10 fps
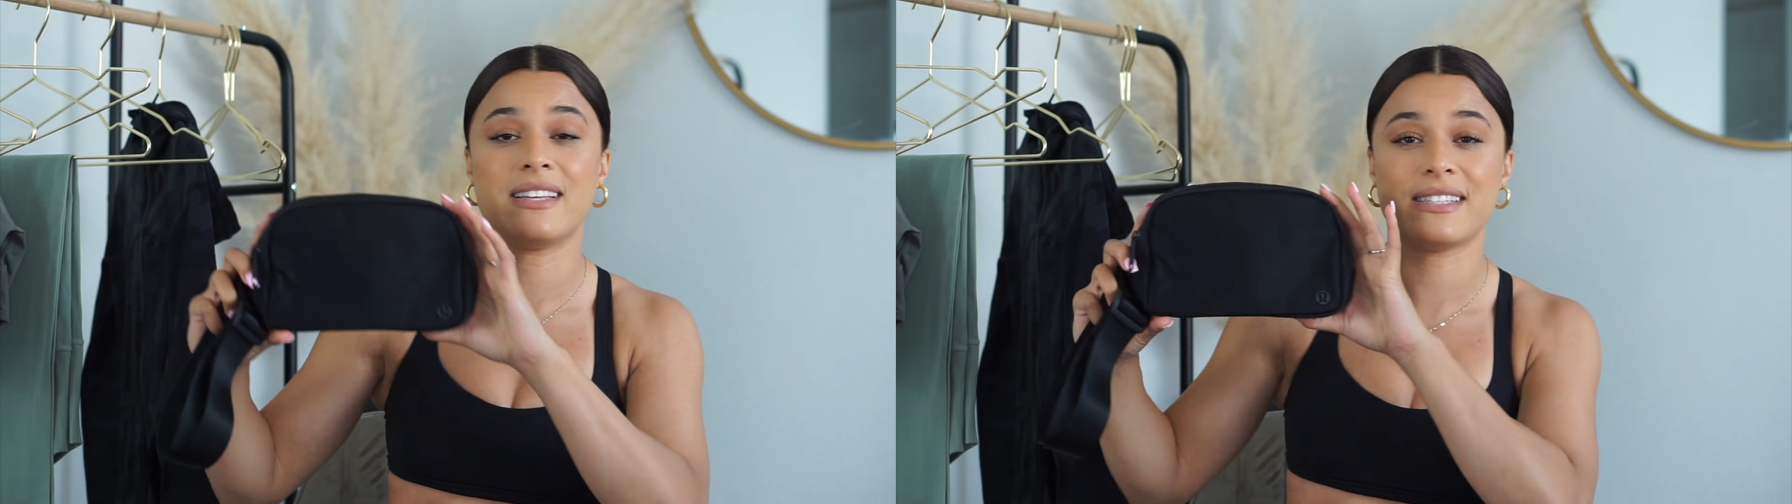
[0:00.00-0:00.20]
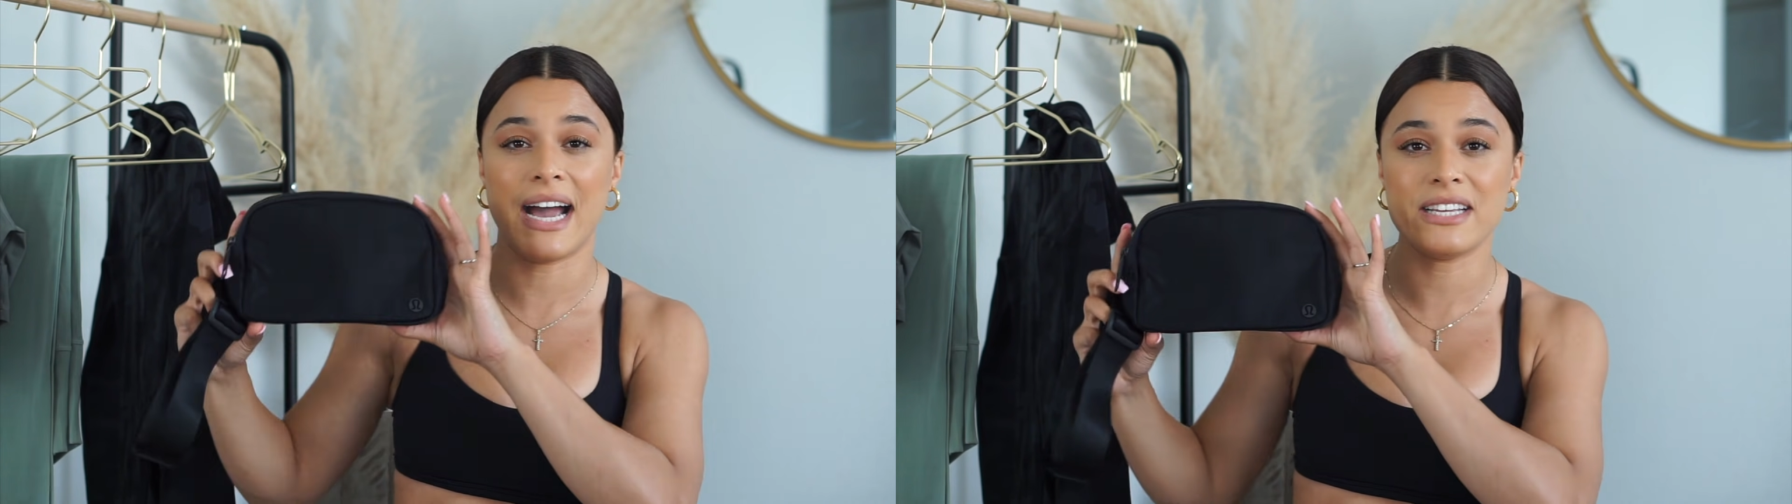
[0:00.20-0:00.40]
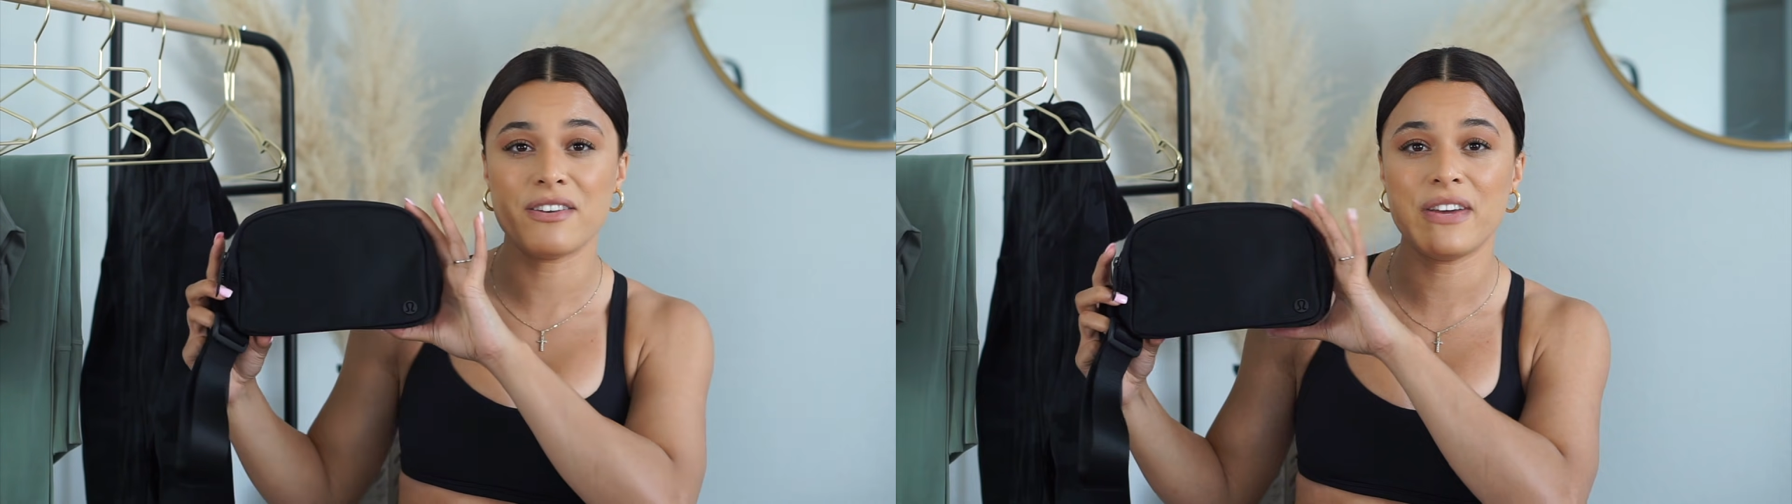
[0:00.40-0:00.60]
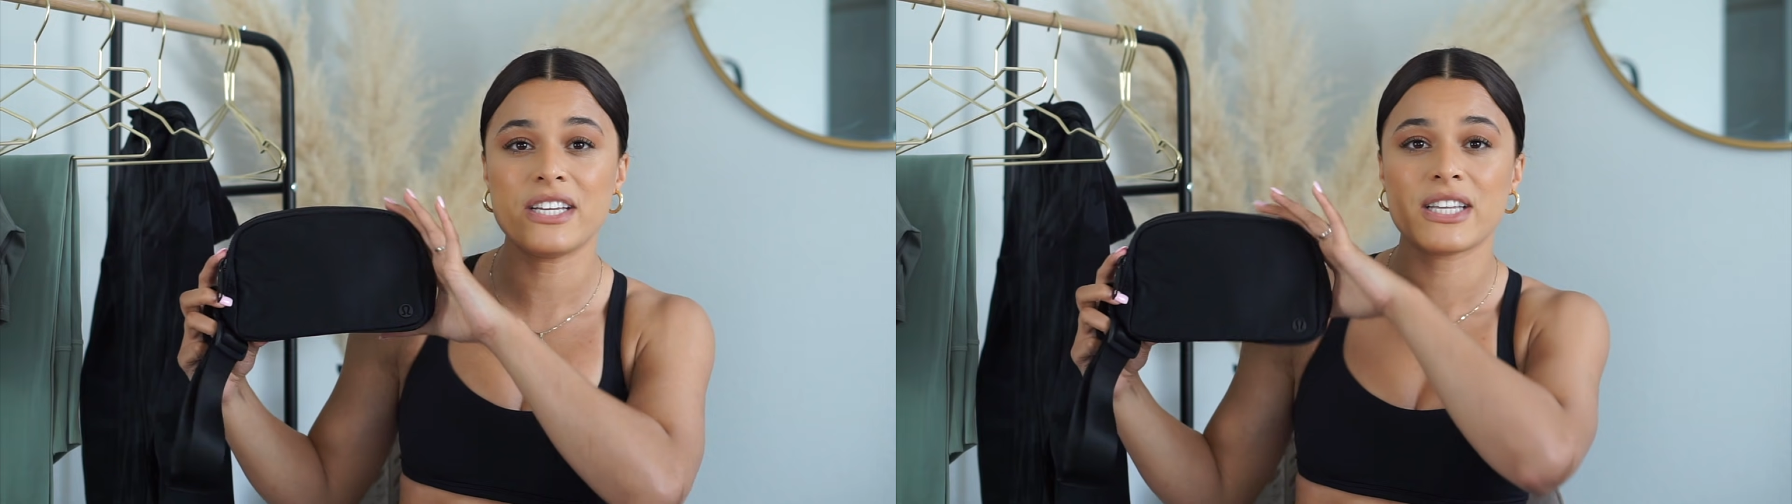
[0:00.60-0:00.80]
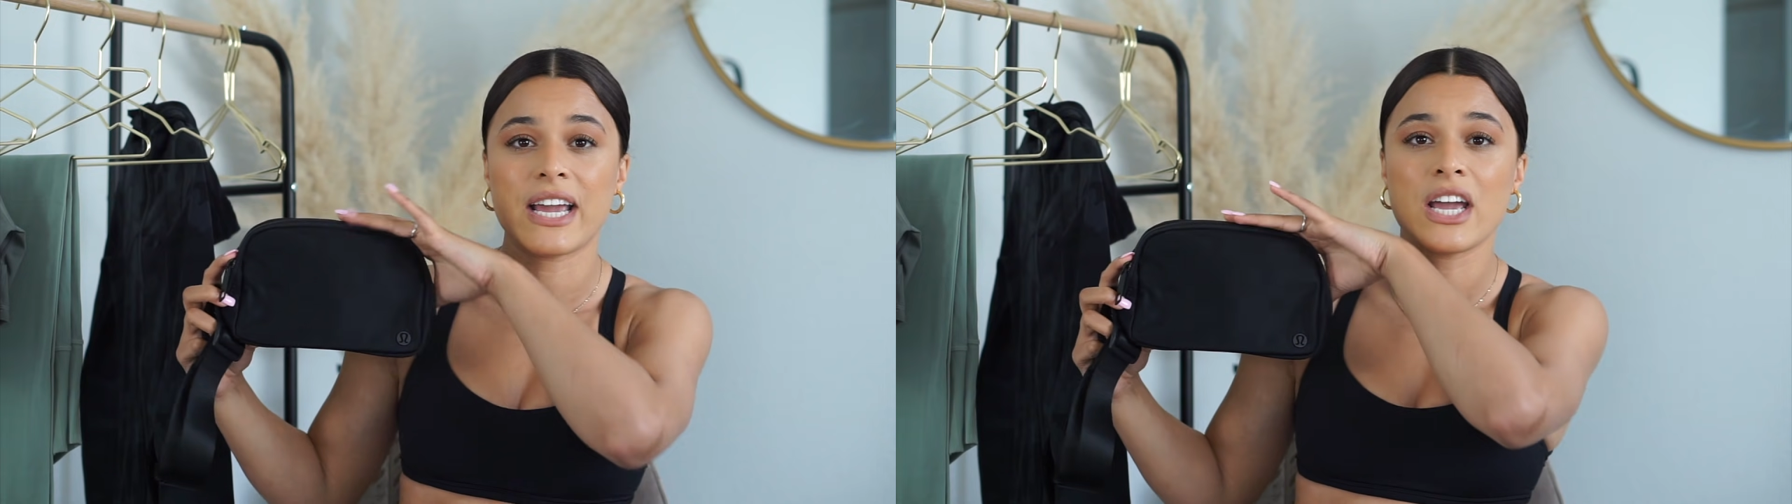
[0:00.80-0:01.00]
the size of it
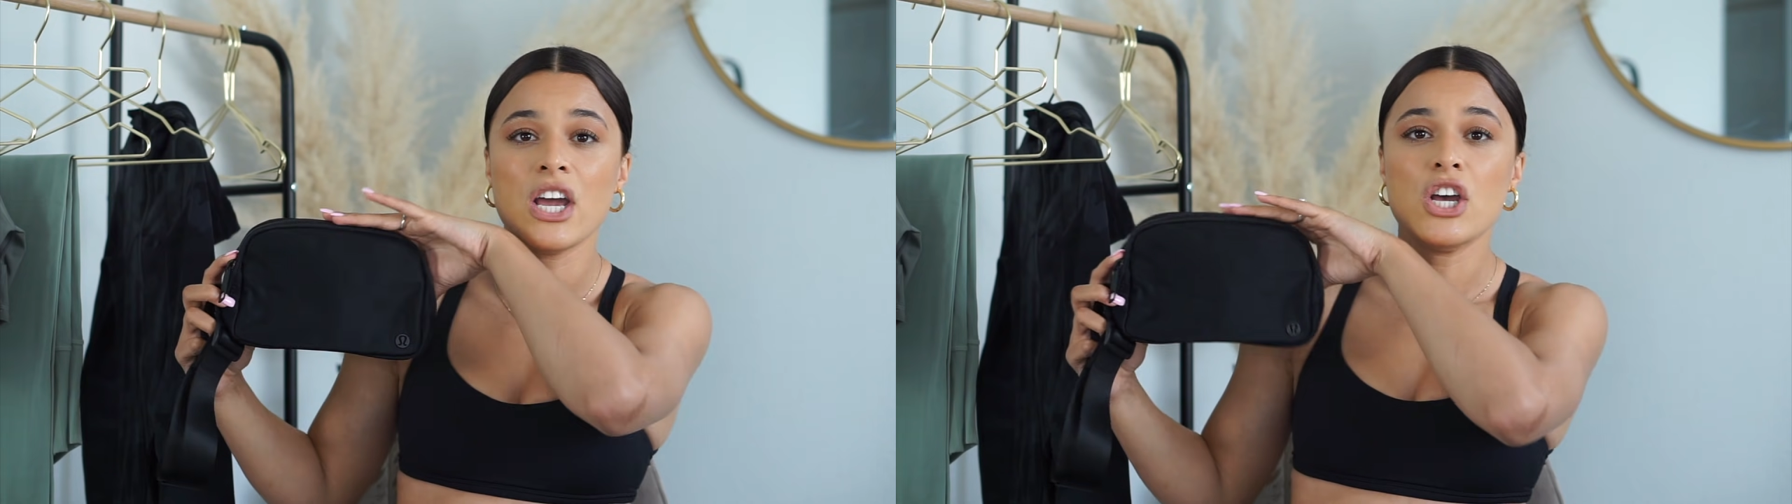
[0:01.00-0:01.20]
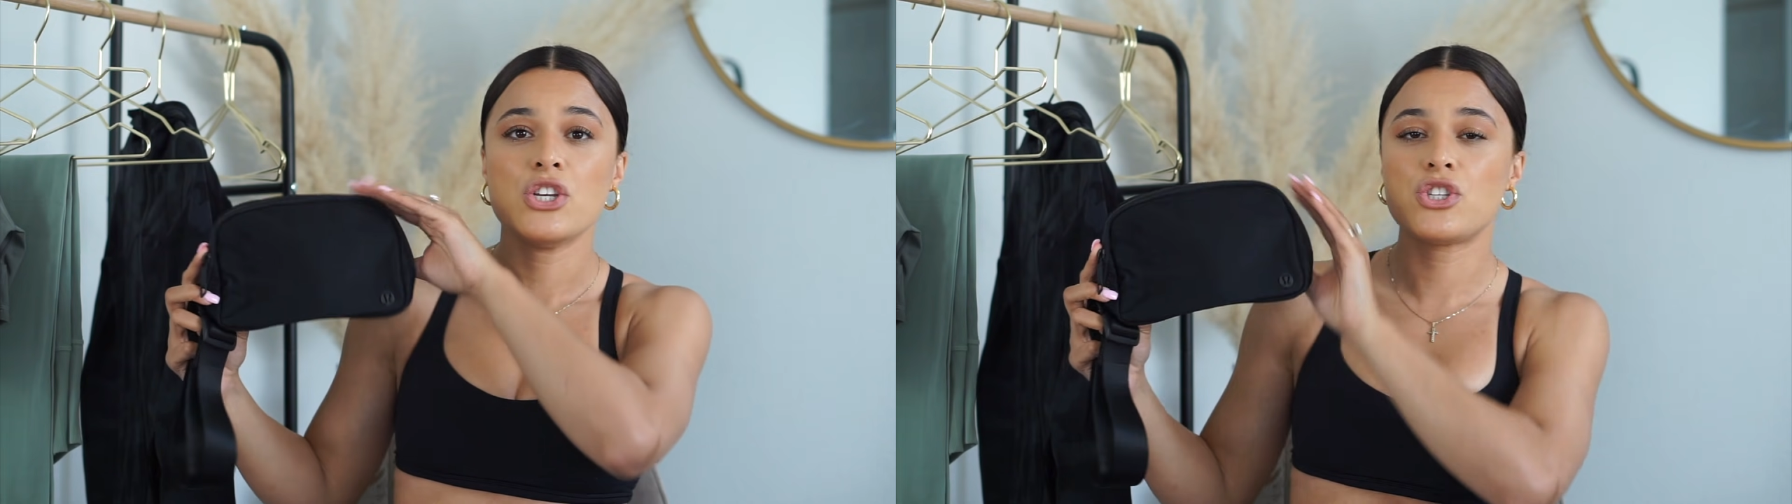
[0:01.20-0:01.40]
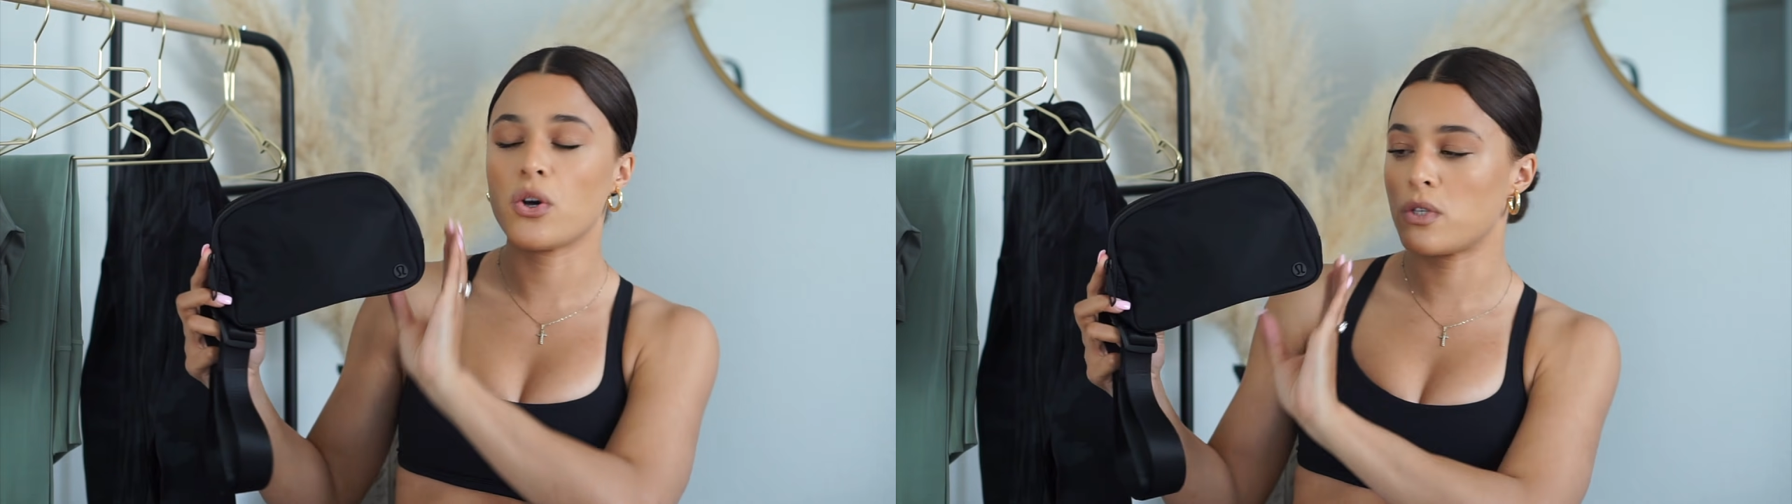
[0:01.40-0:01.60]
is like so